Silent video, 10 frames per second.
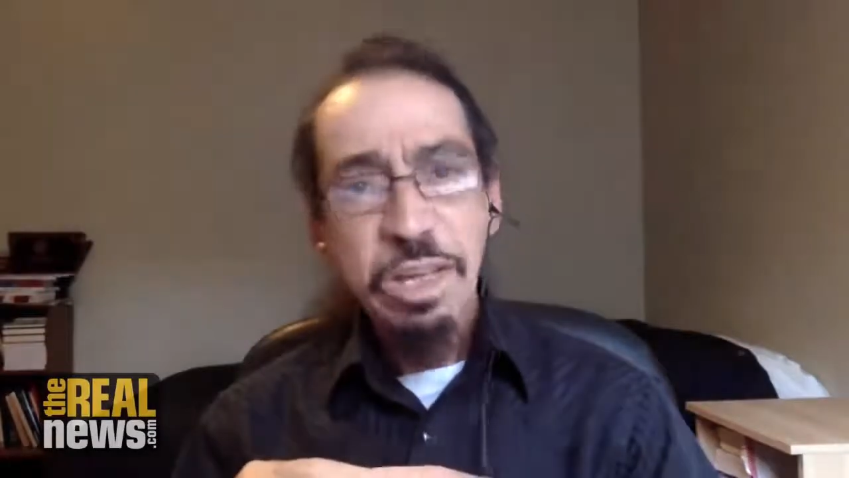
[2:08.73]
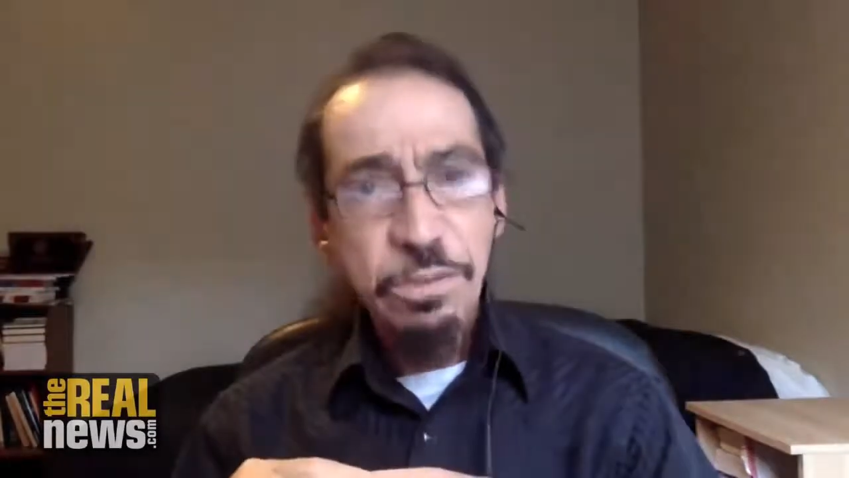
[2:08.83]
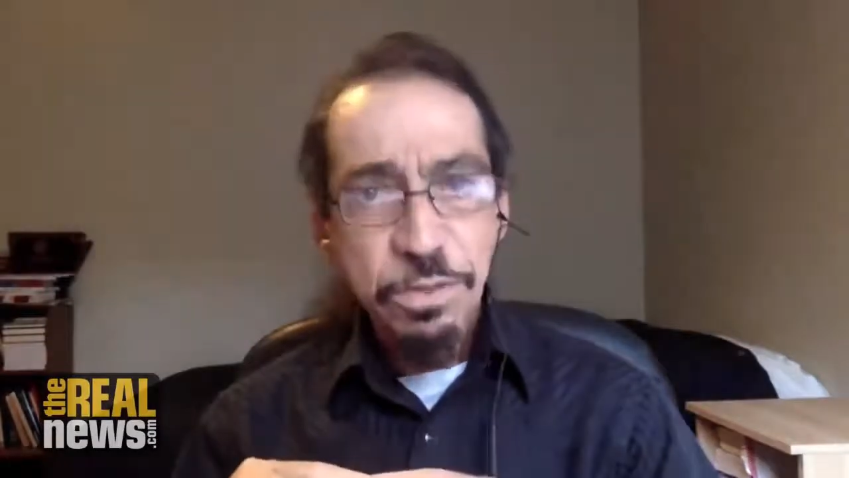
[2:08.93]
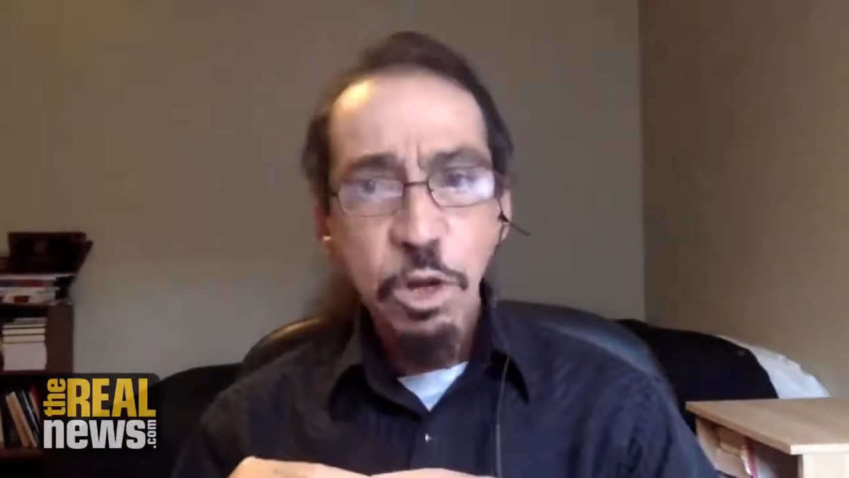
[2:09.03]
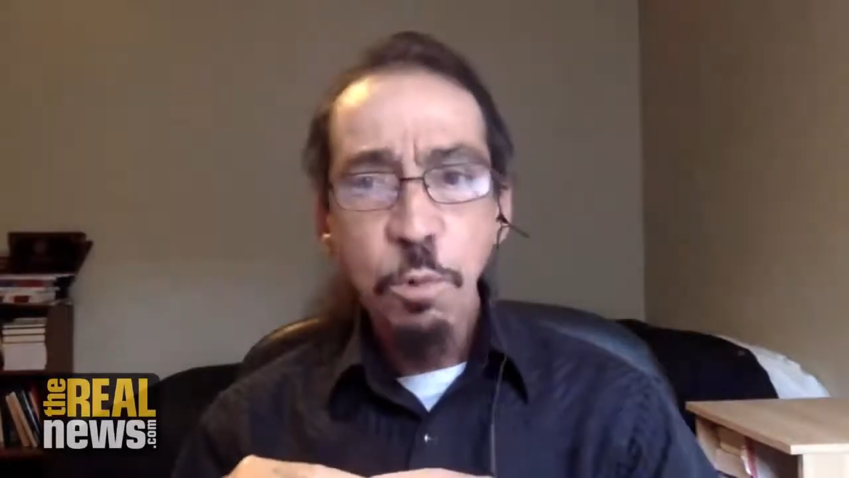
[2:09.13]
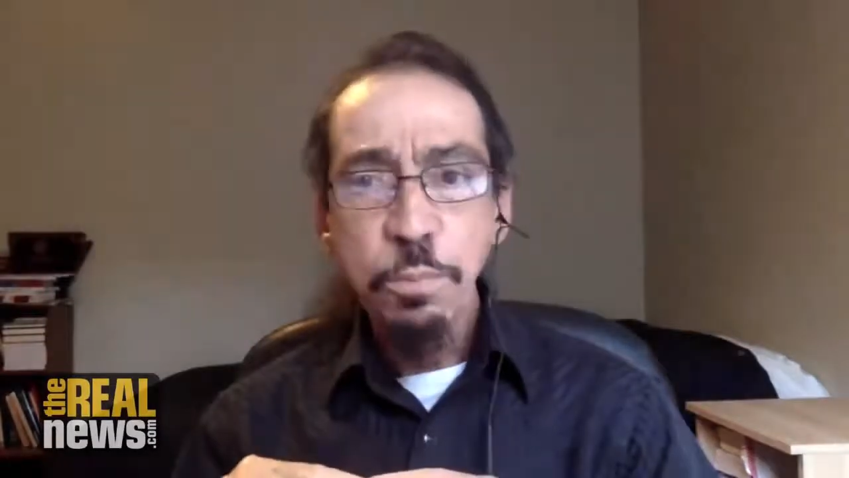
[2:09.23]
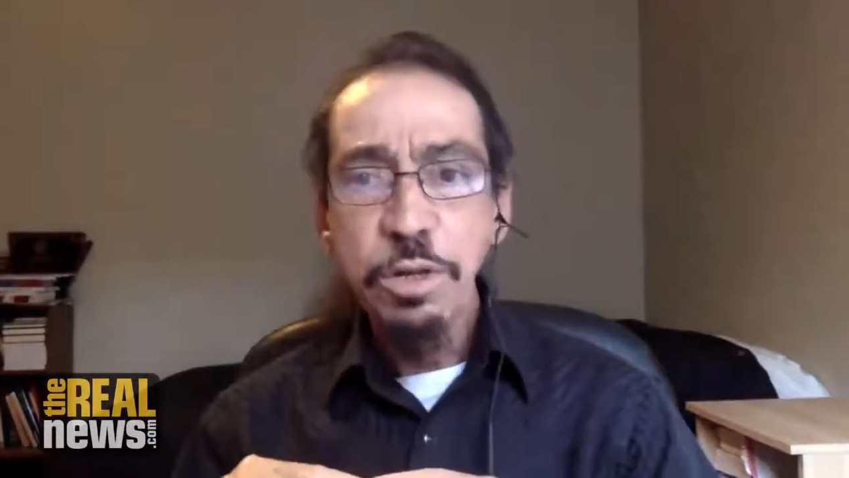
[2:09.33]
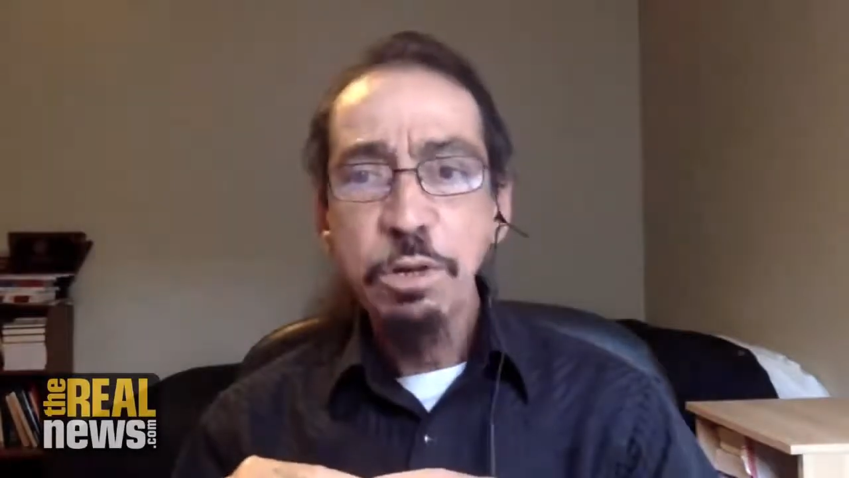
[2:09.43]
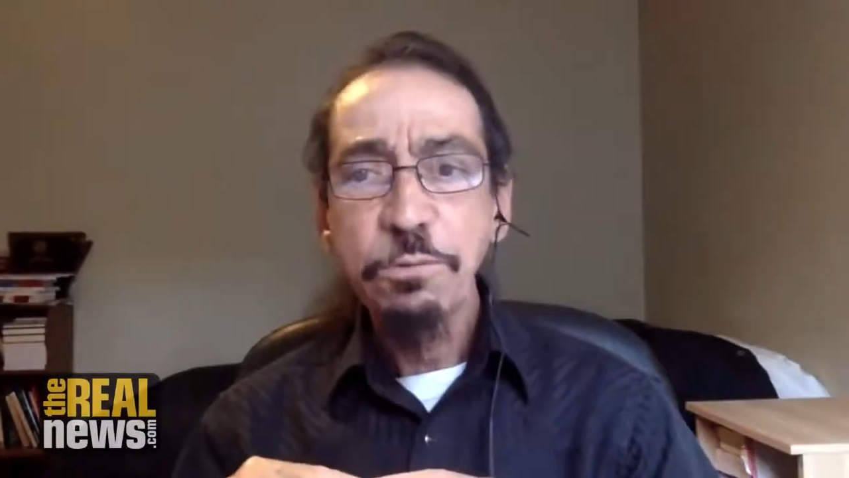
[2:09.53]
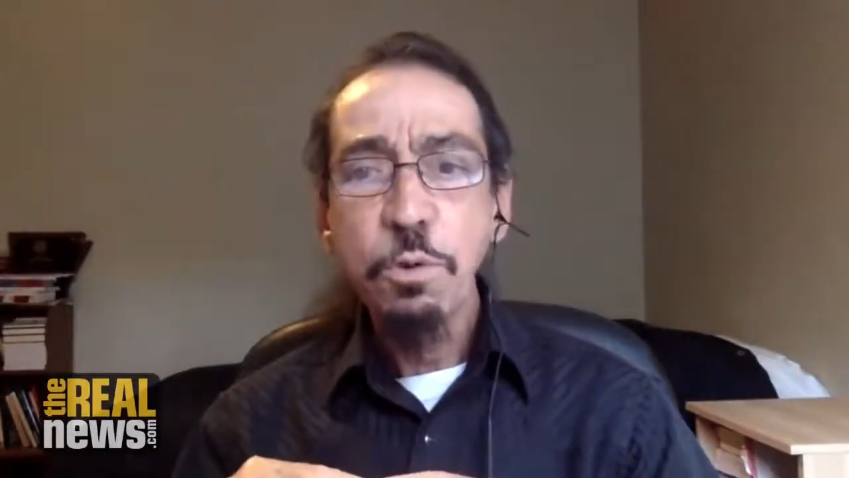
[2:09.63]

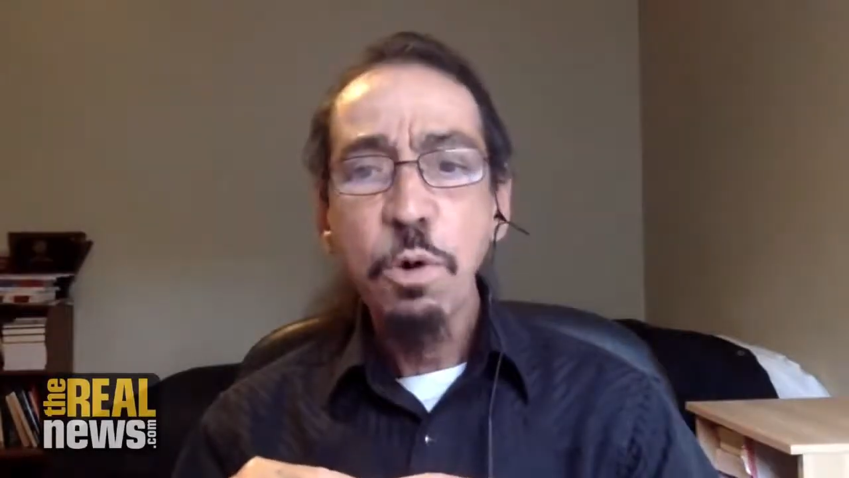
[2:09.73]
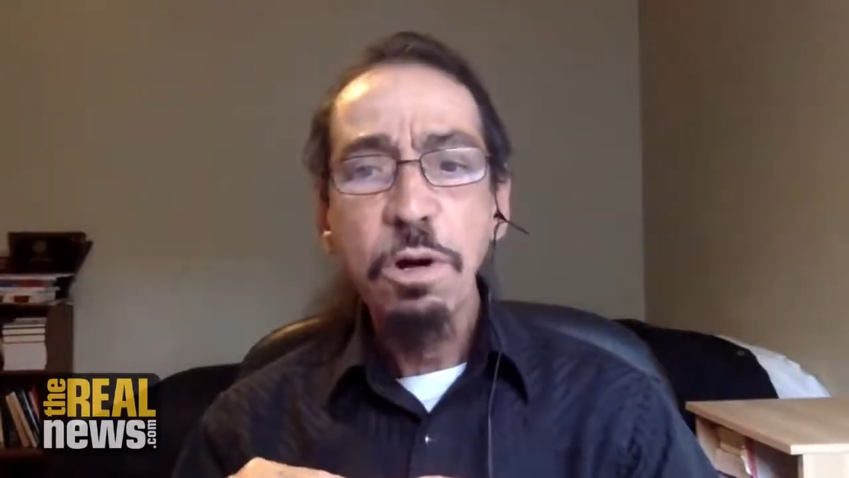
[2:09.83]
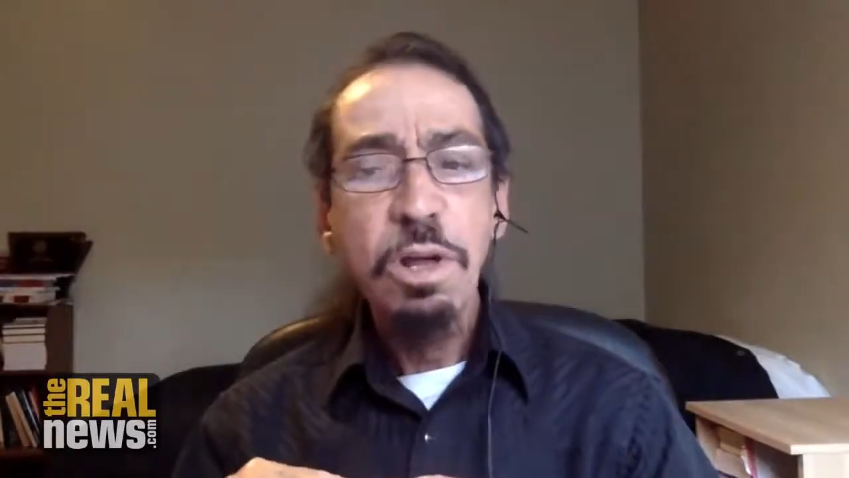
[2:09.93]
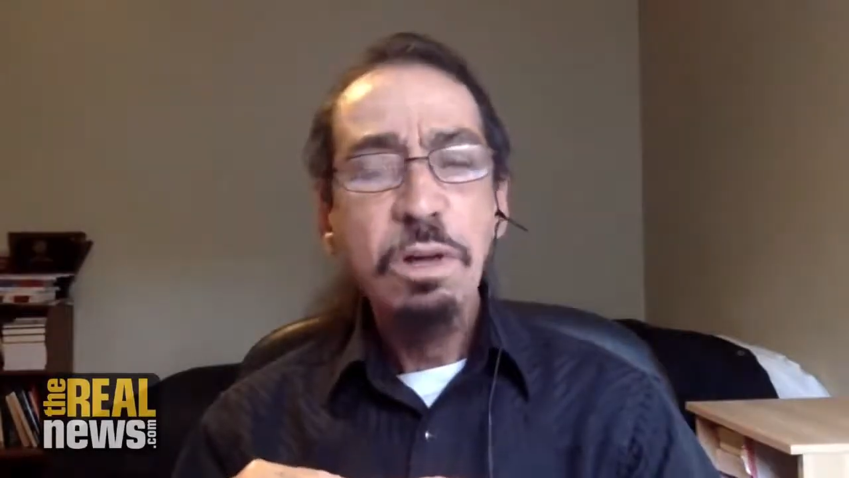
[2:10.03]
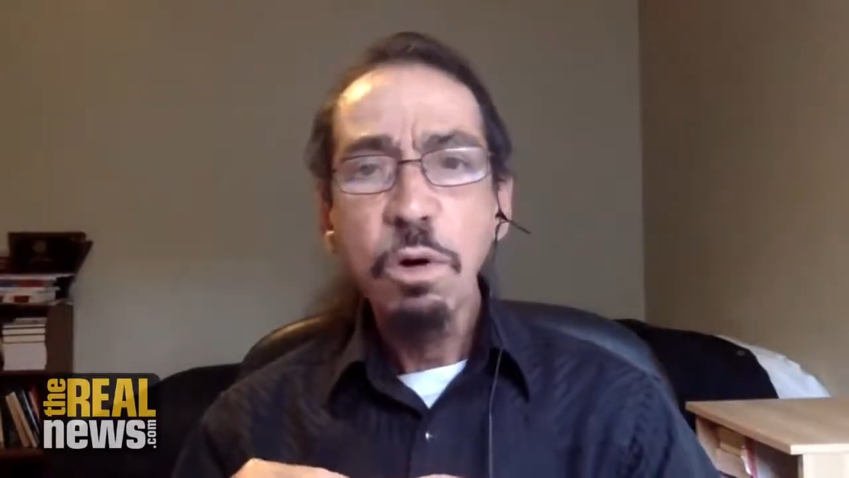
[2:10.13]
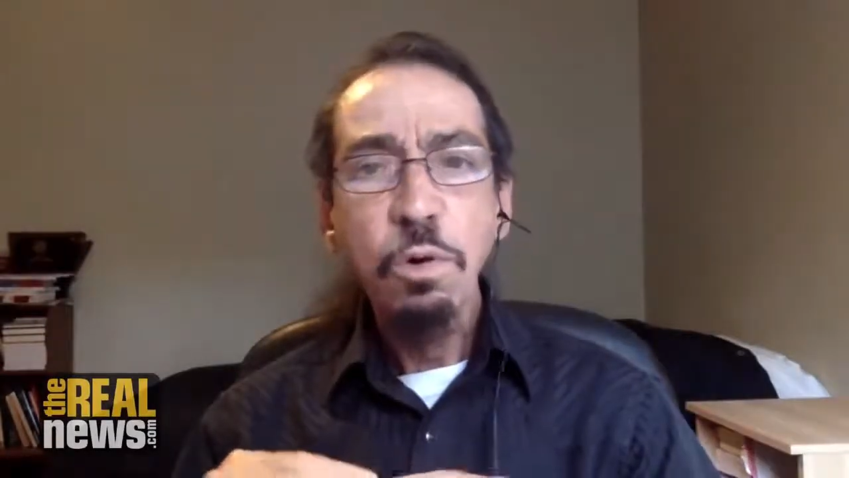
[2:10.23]
Ethiopia for